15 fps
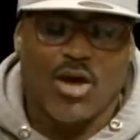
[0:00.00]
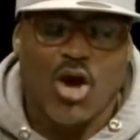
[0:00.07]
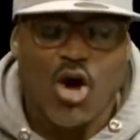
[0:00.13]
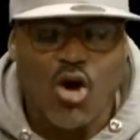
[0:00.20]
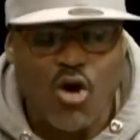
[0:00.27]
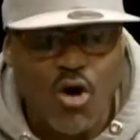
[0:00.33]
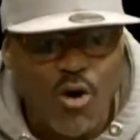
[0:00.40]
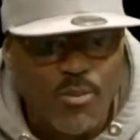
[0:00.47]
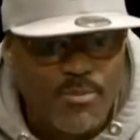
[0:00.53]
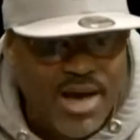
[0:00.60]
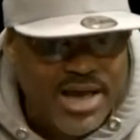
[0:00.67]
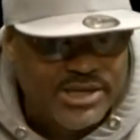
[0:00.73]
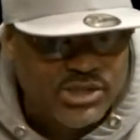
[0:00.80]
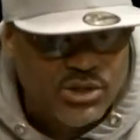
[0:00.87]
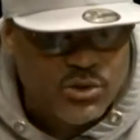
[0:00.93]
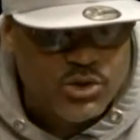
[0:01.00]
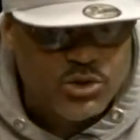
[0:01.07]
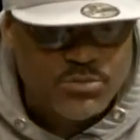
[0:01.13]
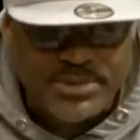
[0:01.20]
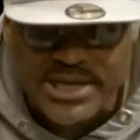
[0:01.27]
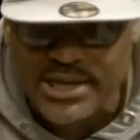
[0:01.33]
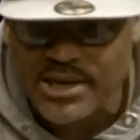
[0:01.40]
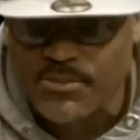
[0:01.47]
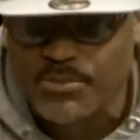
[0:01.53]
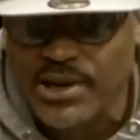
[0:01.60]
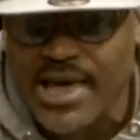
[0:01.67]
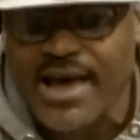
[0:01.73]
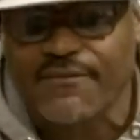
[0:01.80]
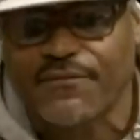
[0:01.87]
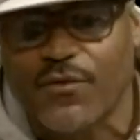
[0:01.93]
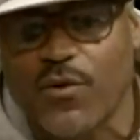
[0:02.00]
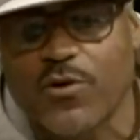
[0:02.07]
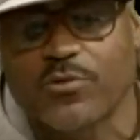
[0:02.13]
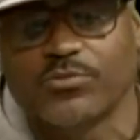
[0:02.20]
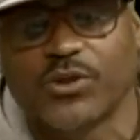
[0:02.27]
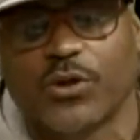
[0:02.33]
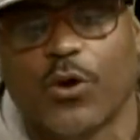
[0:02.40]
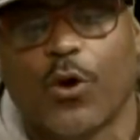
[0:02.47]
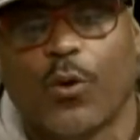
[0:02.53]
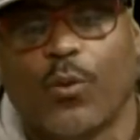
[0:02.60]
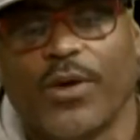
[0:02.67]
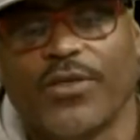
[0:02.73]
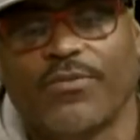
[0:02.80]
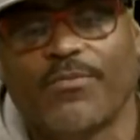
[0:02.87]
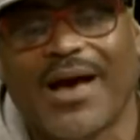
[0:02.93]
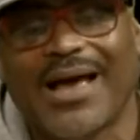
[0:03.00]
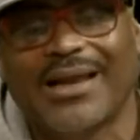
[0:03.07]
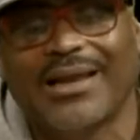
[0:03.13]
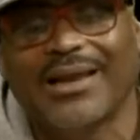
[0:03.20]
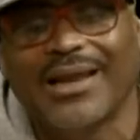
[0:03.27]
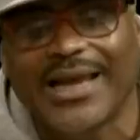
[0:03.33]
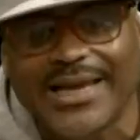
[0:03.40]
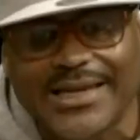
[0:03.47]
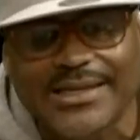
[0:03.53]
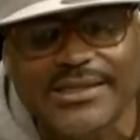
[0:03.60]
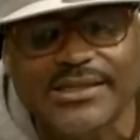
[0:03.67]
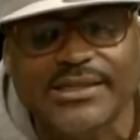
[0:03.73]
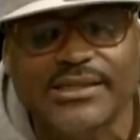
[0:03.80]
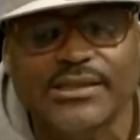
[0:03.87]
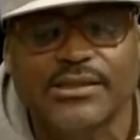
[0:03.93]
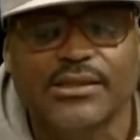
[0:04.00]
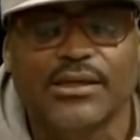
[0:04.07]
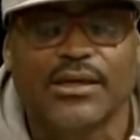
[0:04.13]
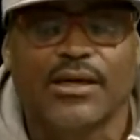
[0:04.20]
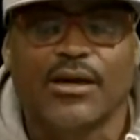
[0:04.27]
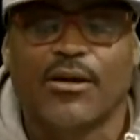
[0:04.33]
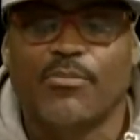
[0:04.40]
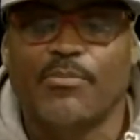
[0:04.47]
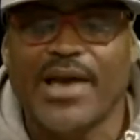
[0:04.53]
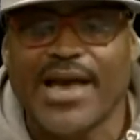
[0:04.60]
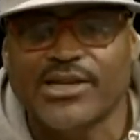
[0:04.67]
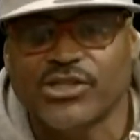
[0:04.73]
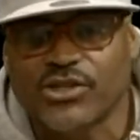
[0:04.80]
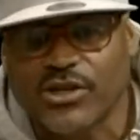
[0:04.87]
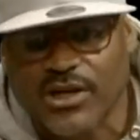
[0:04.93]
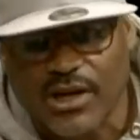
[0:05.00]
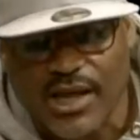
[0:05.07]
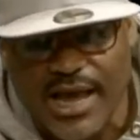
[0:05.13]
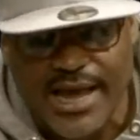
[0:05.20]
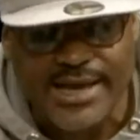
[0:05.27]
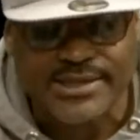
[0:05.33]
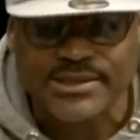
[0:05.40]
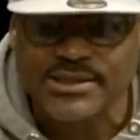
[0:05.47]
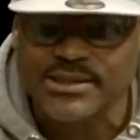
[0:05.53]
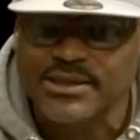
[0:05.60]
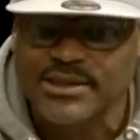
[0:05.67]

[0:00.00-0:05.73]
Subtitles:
all my social media platforms with my latest masterclass.